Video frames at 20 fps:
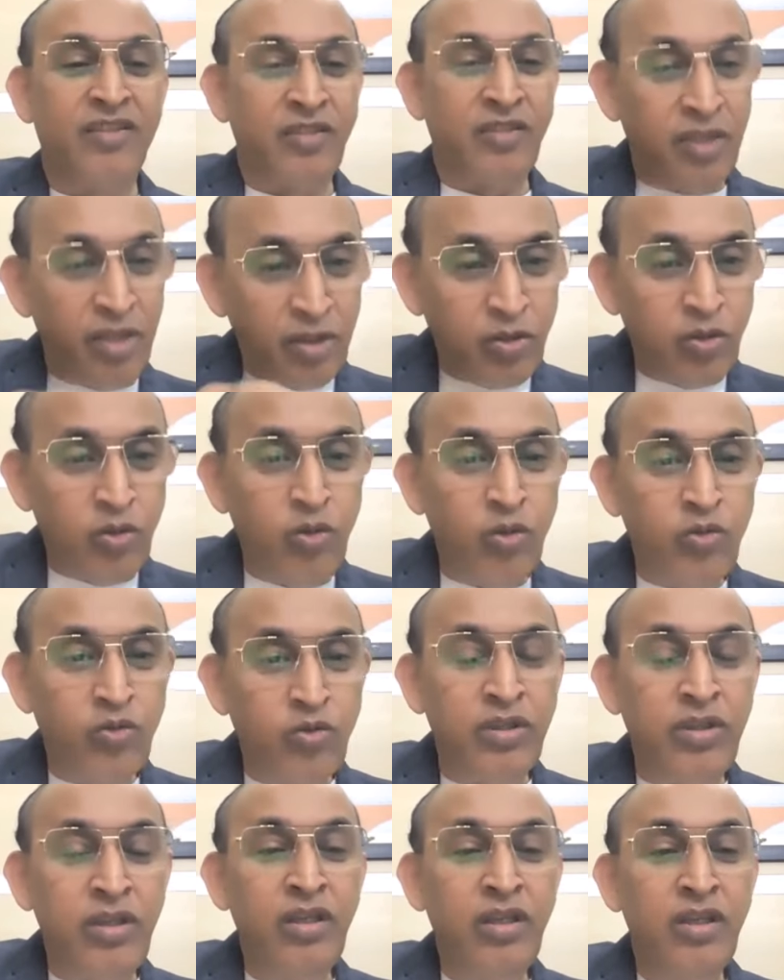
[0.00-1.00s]
This you
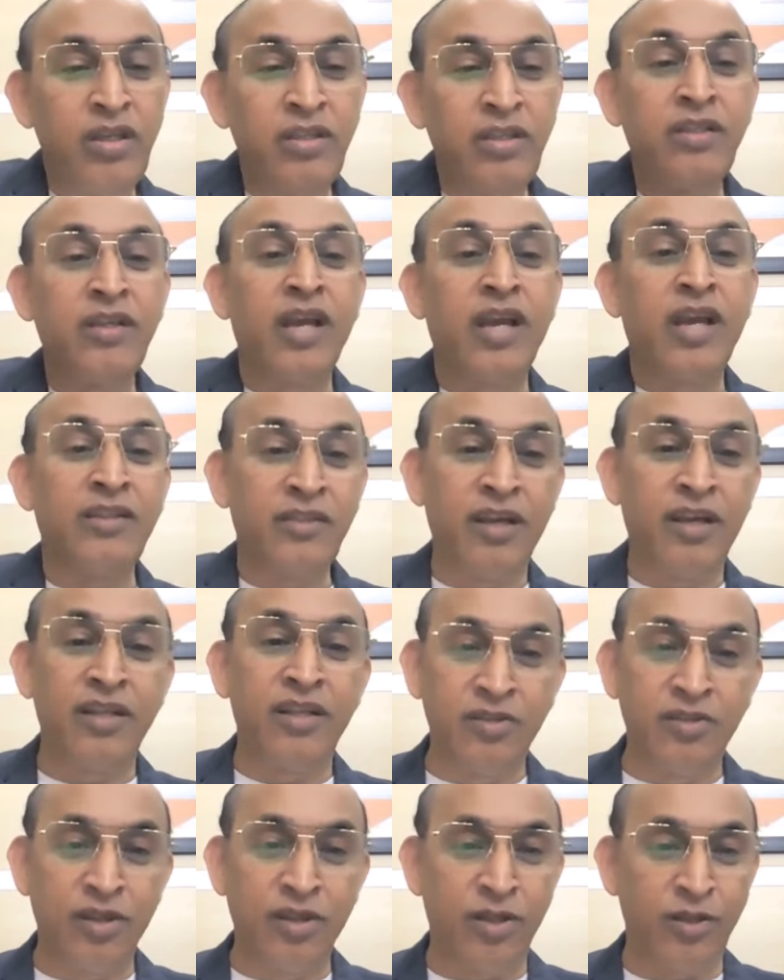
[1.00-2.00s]
see in
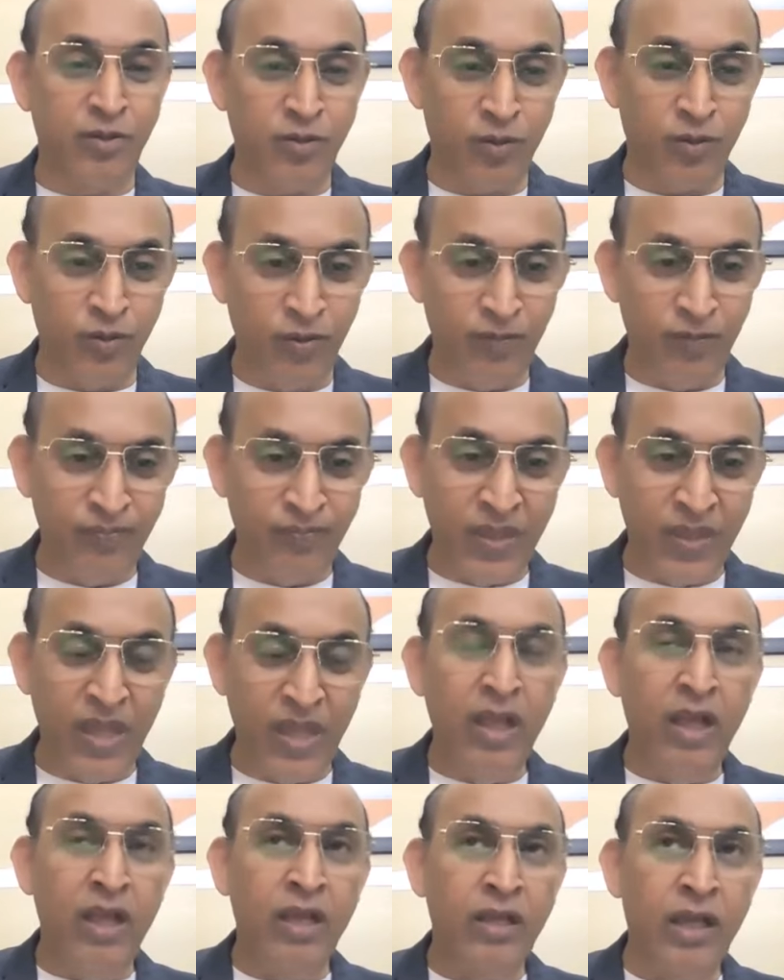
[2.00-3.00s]
cantharis also.
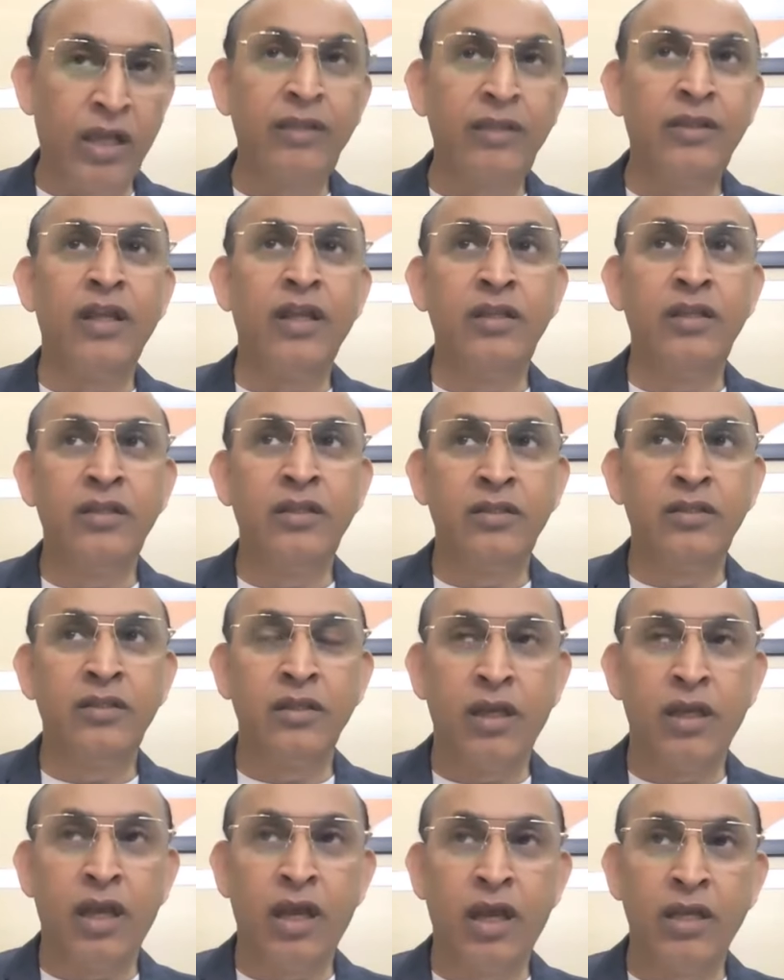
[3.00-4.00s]
Cantharis
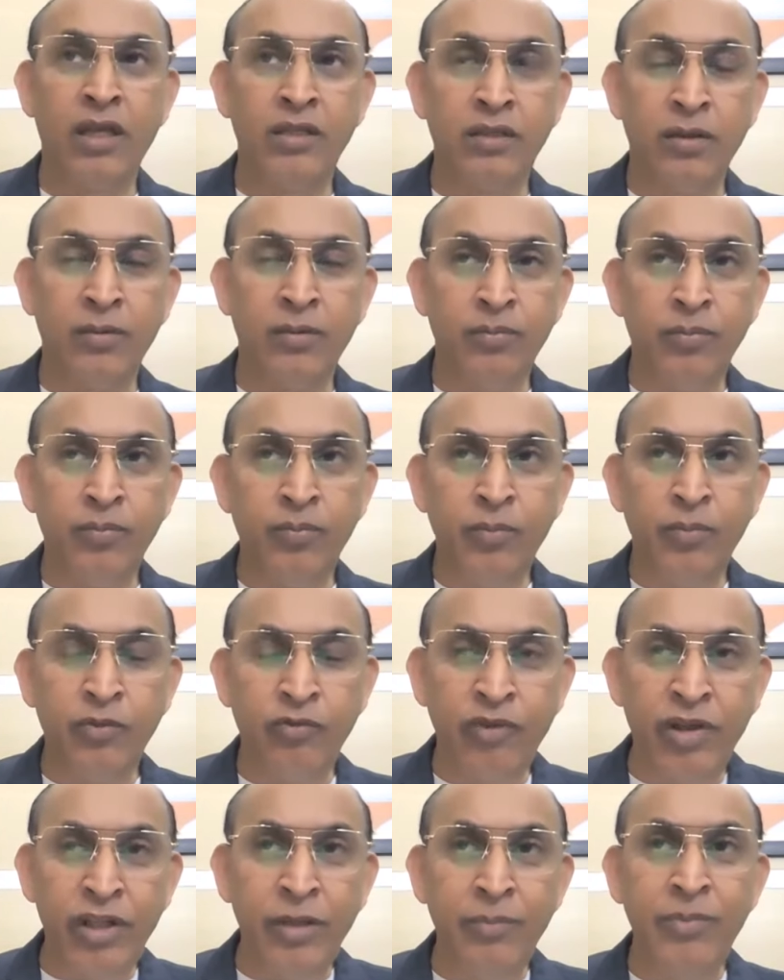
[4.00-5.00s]
has
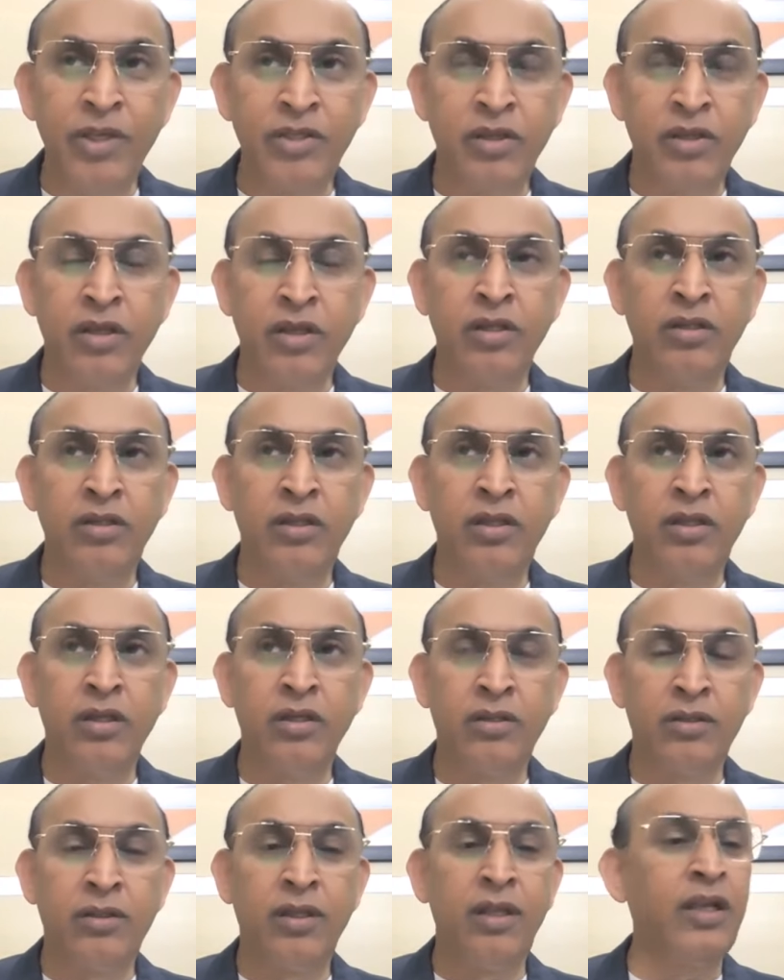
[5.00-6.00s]
very basically
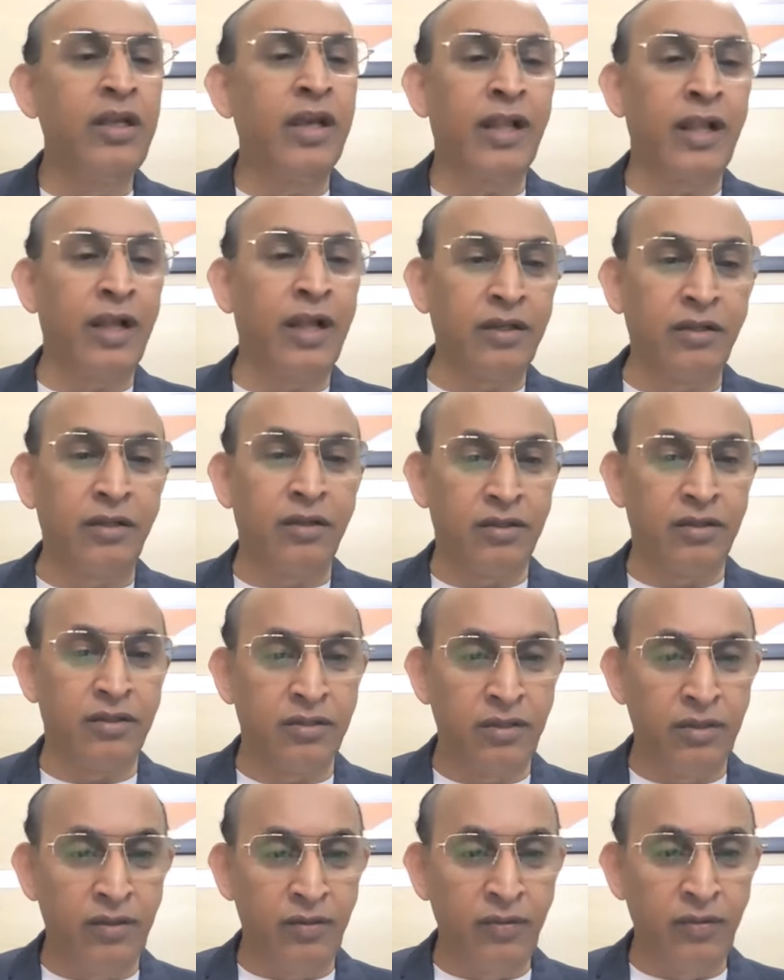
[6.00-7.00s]
three characters.